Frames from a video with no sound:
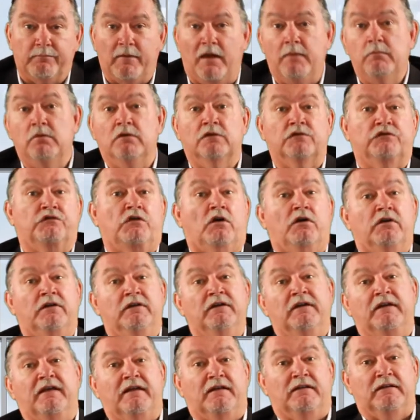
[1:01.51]
Maybe you're
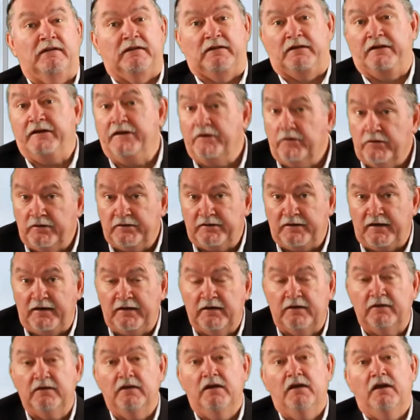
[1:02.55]
starting to get a little
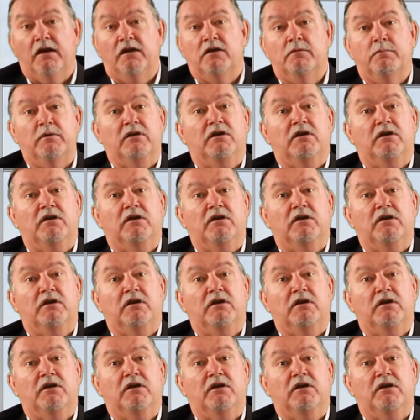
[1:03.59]
irritated and you're